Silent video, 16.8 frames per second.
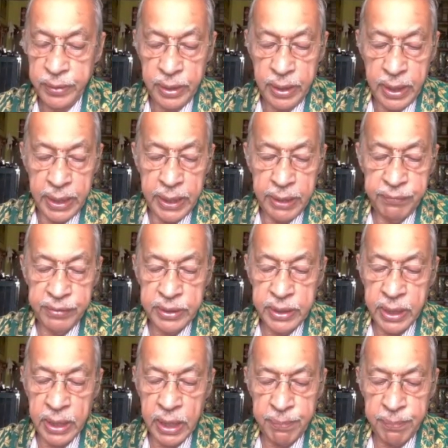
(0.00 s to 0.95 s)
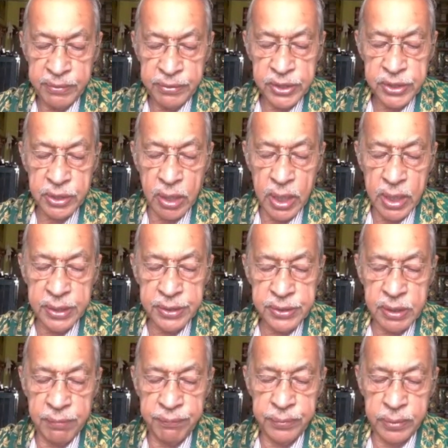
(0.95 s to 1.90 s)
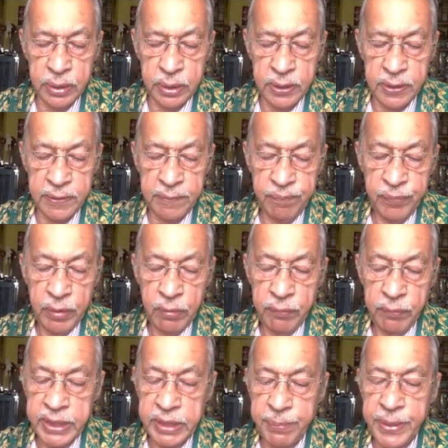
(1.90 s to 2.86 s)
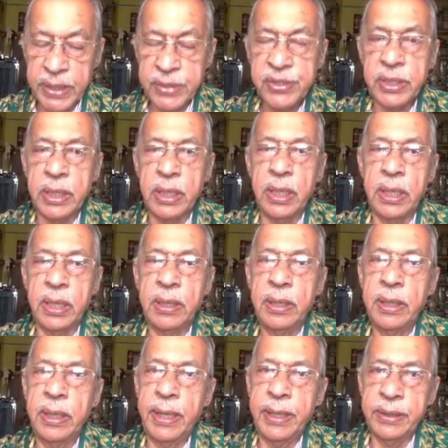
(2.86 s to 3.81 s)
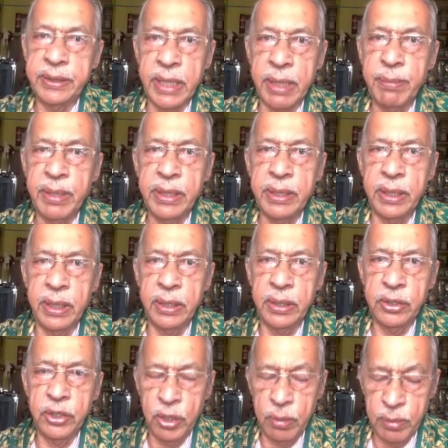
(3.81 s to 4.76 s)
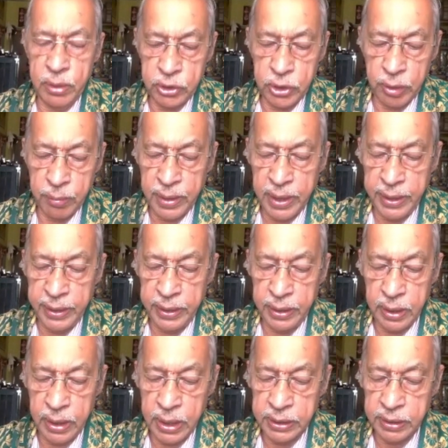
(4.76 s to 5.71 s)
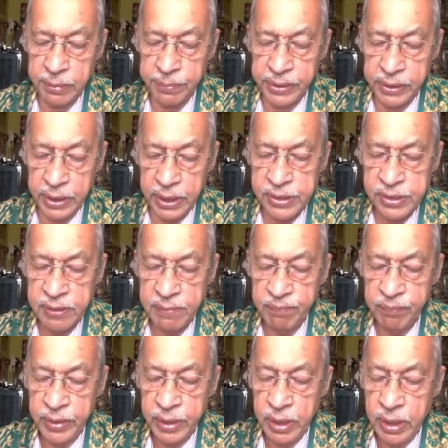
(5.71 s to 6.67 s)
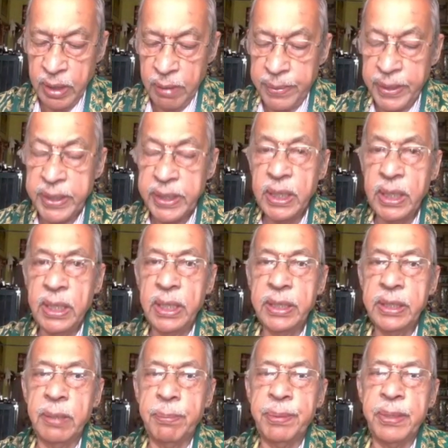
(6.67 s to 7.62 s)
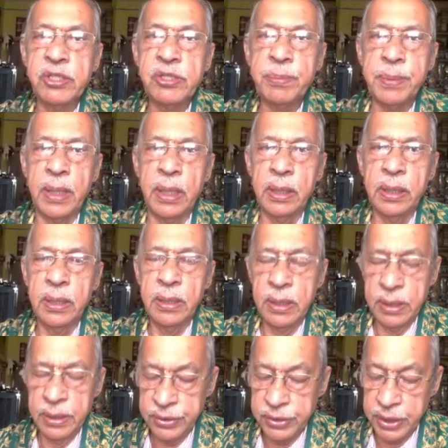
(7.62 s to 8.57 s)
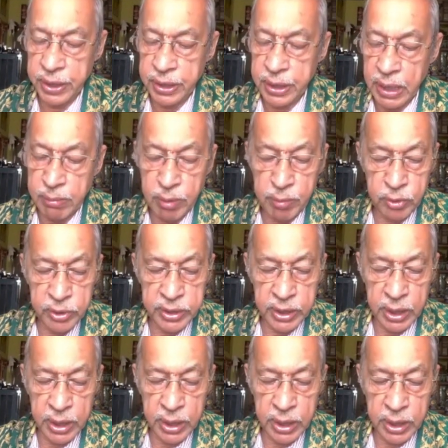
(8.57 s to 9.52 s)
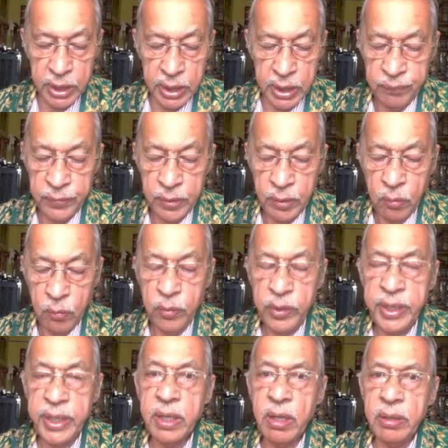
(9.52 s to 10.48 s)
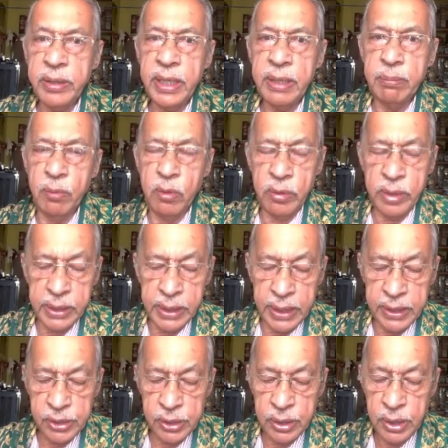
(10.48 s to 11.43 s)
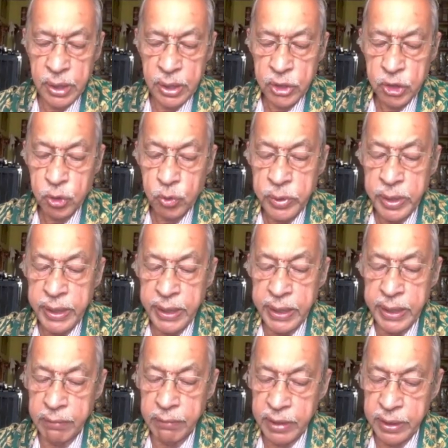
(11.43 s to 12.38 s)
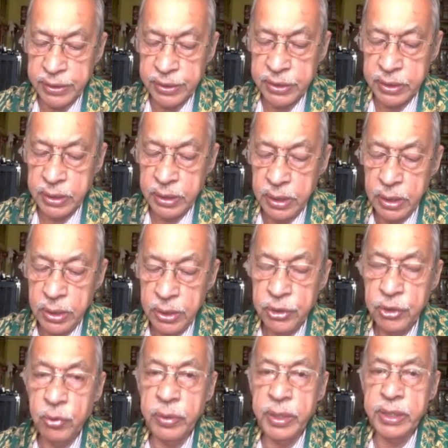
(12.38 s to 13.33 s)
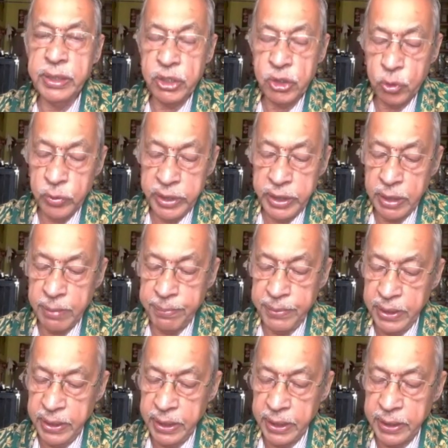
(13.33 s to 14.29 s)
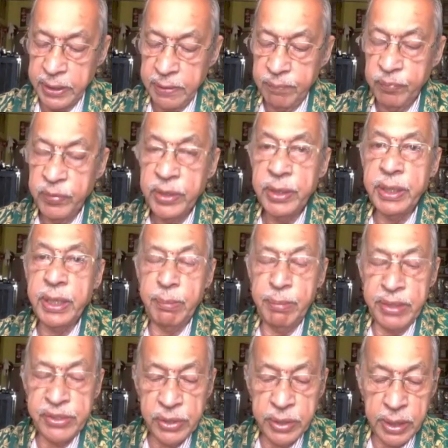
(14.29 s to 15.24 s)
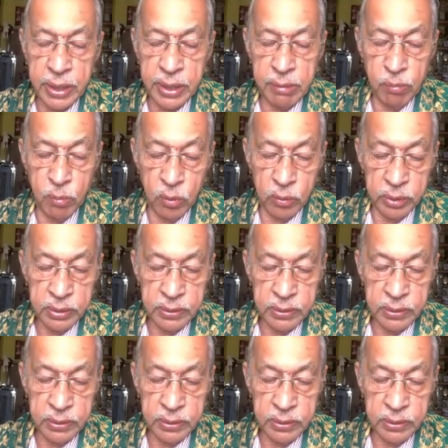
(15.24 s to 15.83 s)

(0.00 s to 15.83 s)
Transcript: and with the help of the scholars of uh, Veda Patashala at Dharmagiri, near Tirumala in Andhra Pradesh, particularly the principal, Sri Ramamurthy Garu, we recorded more than 200 hours during the two-year period in a missionary mode.